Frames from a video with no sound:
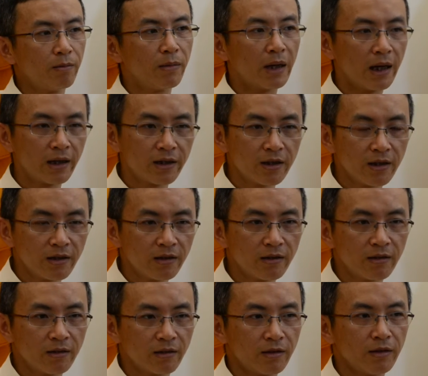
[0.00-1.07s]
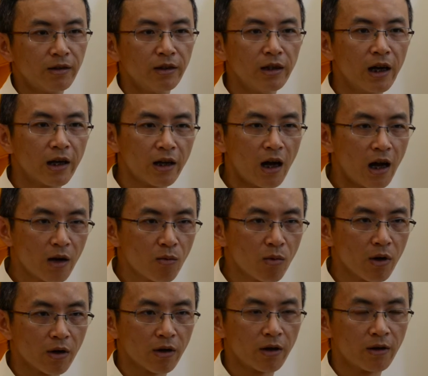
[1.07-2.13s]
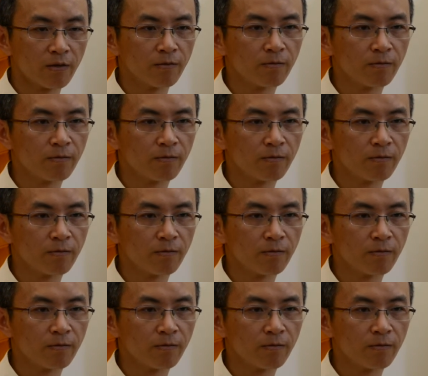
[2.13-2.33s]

but not hard work.